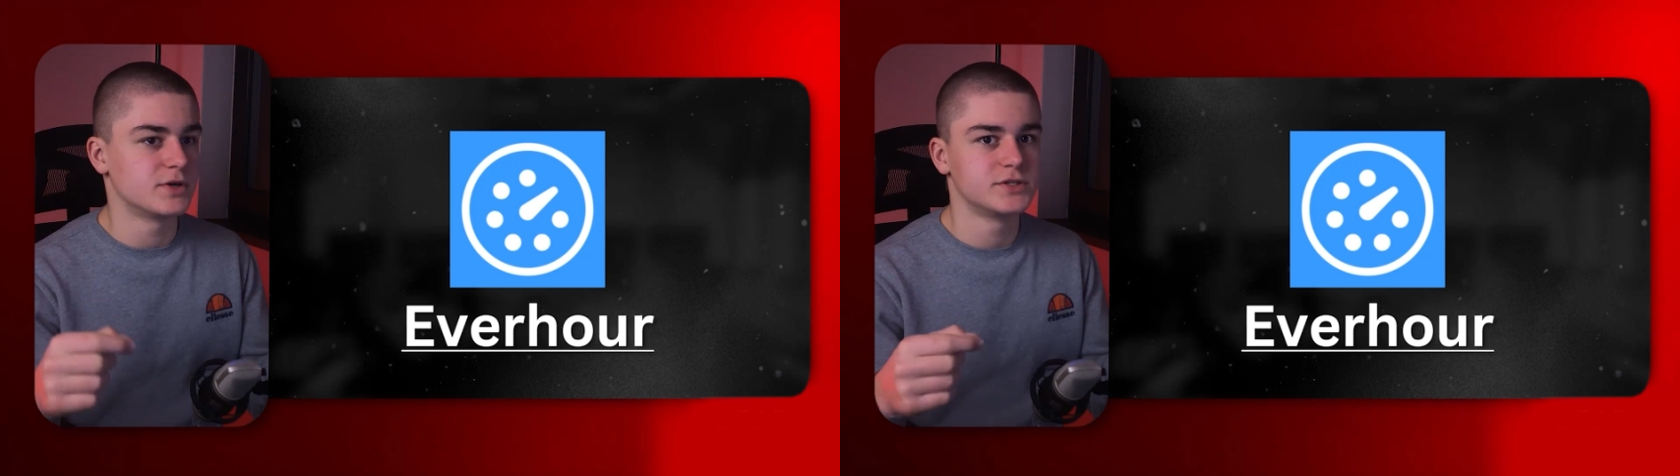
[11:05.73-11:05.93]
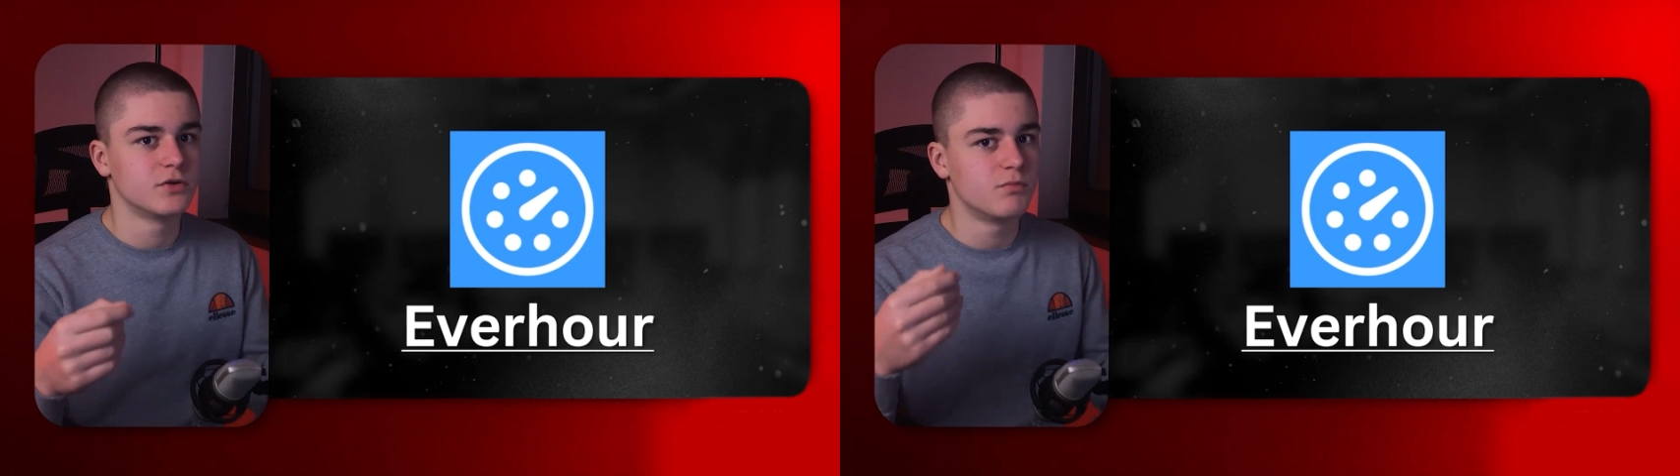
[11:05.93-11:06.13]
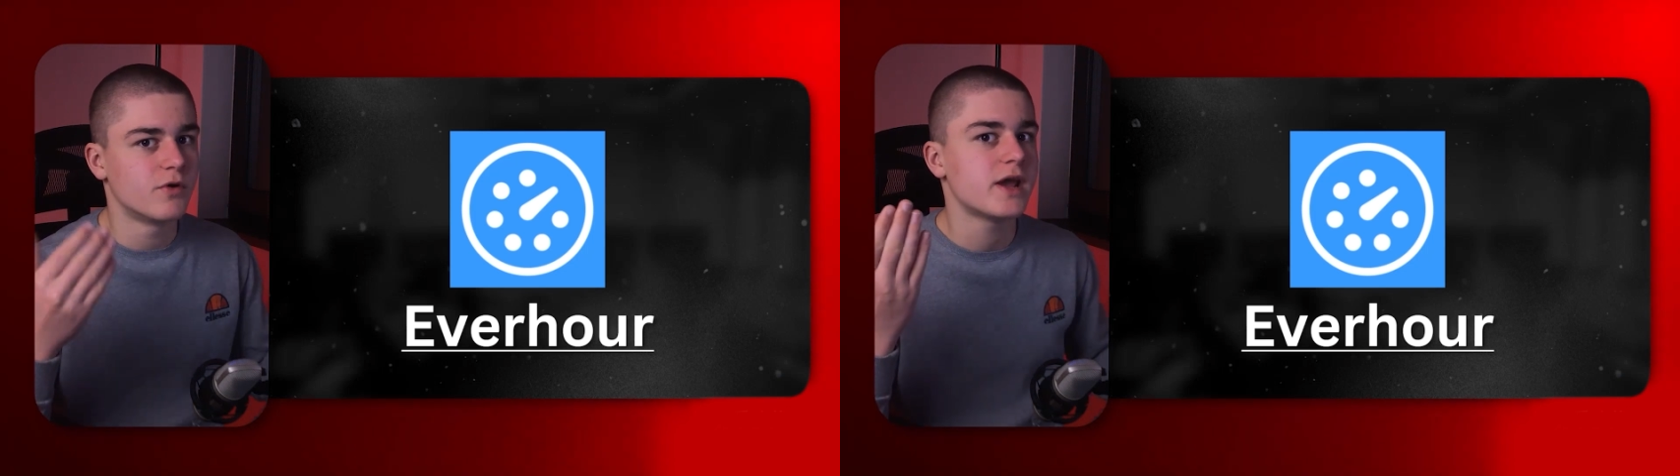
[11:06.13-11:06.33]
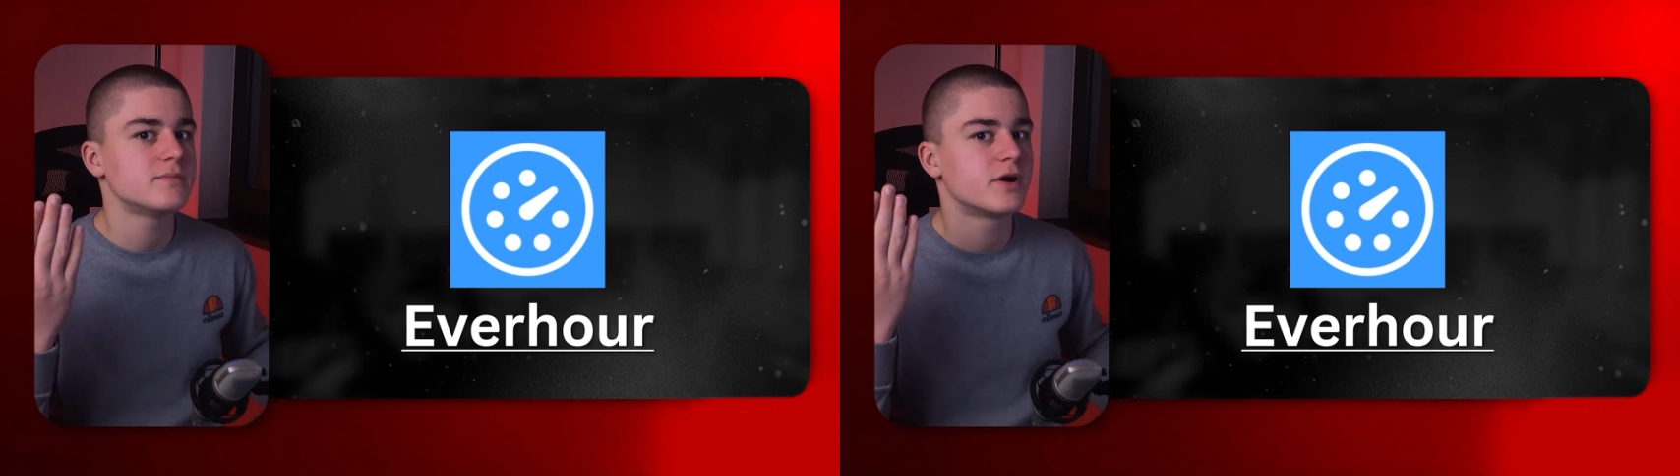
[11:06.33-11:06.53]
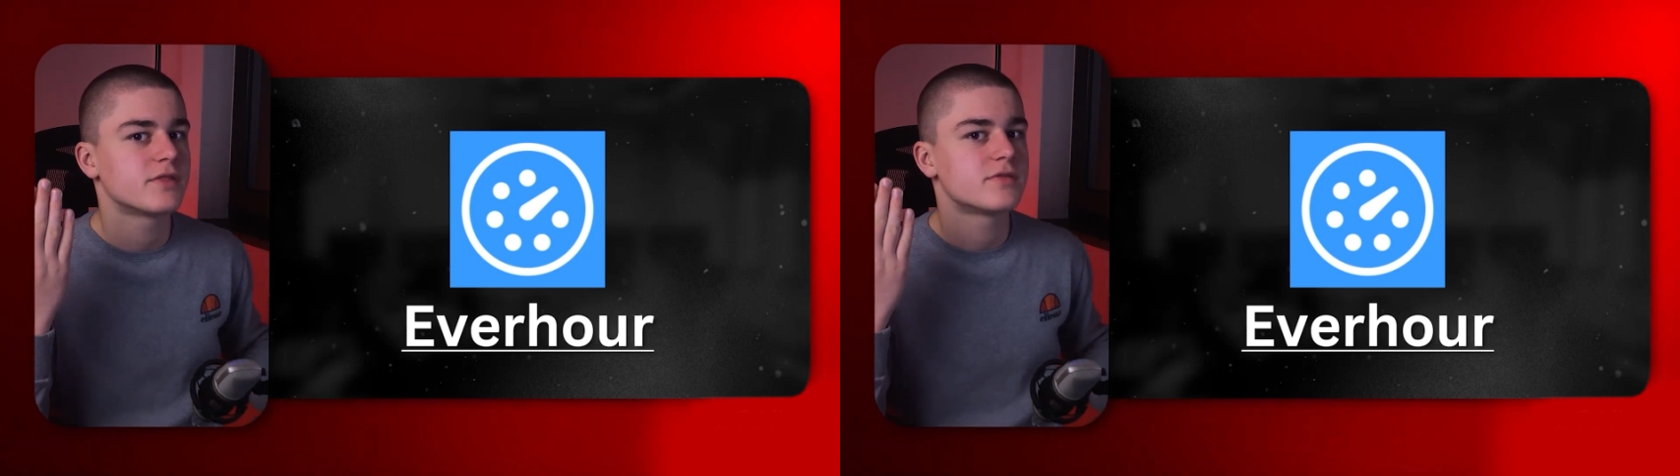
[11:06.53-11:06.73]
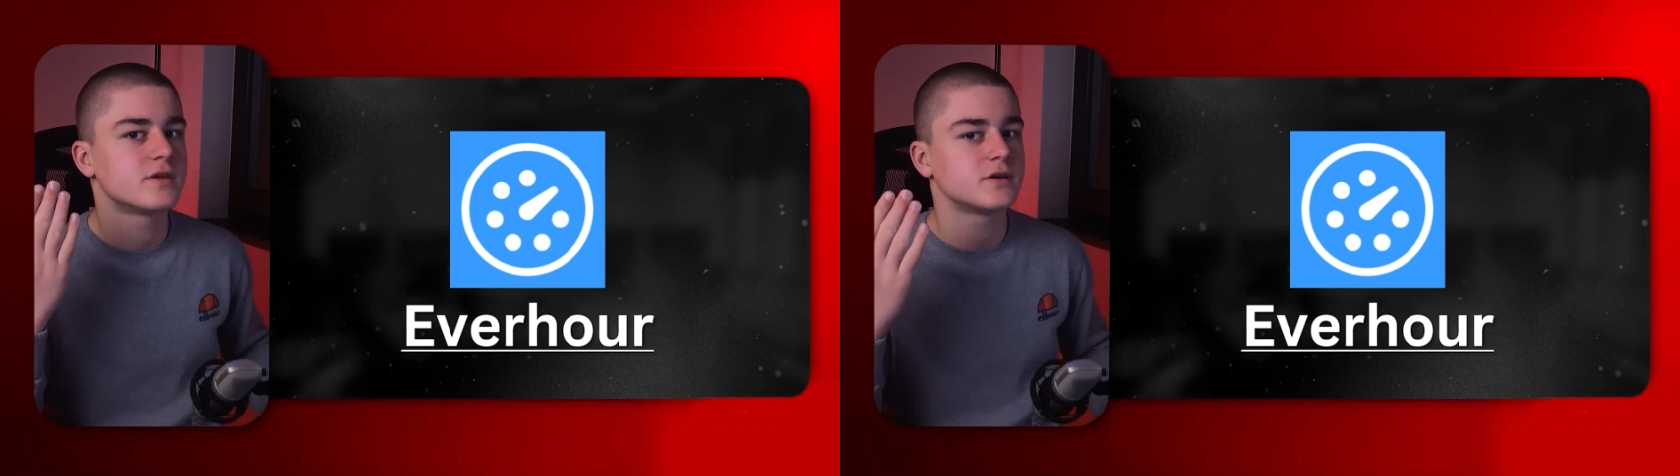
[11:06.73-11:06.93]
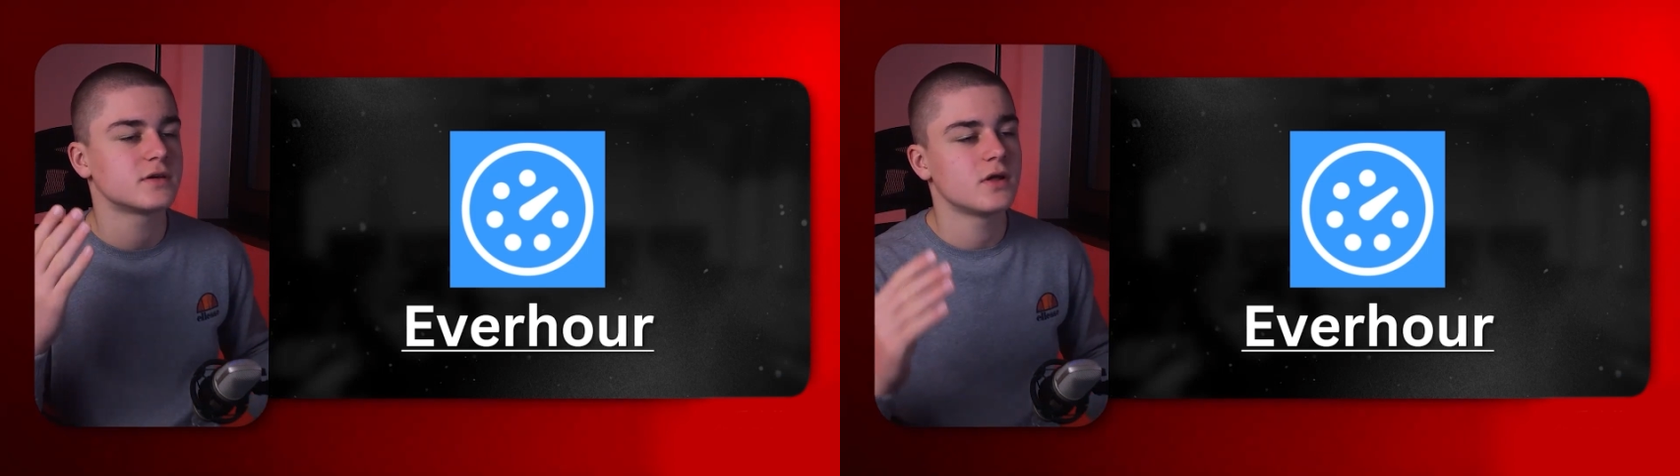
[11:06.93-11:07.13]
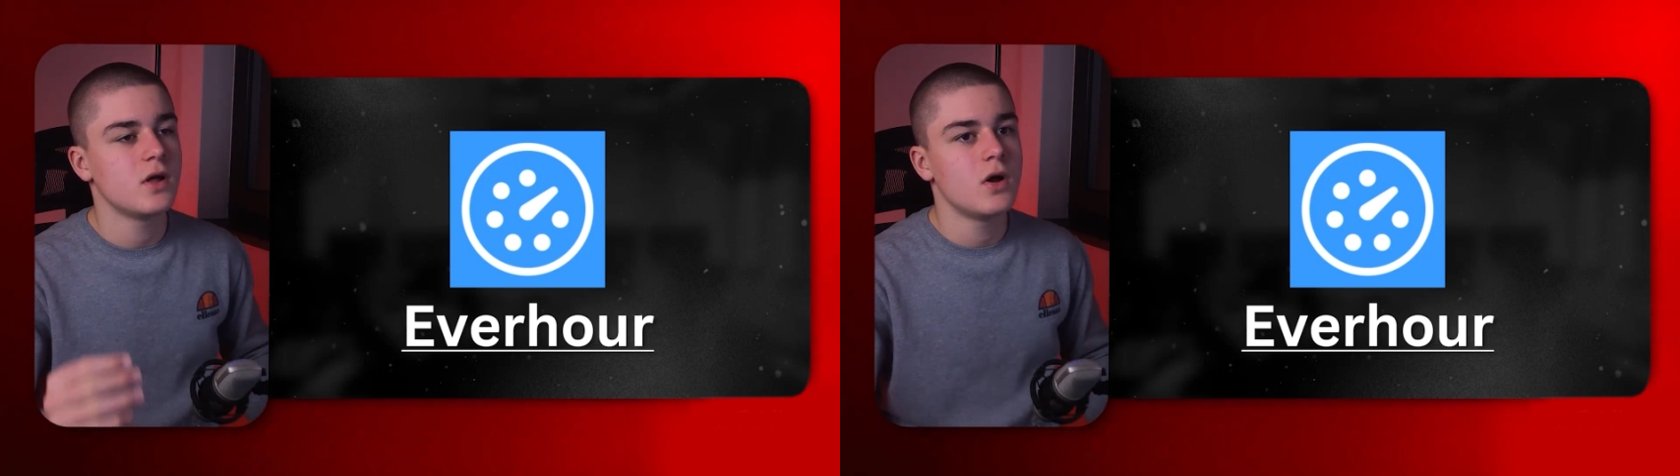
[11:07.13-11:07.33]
because your brain might think,